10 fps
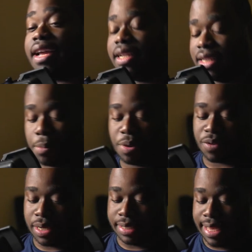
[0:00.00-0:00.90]
time I'm going to
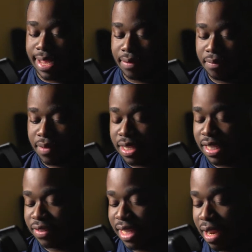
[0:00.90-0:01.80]
say it. because I've
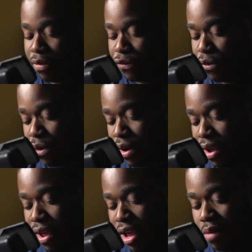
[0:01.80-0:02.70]
said it before
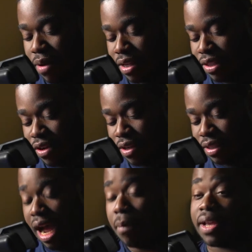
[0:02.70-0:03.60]
about a certain
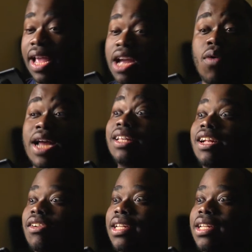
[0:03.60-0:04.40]
topic, and quite literally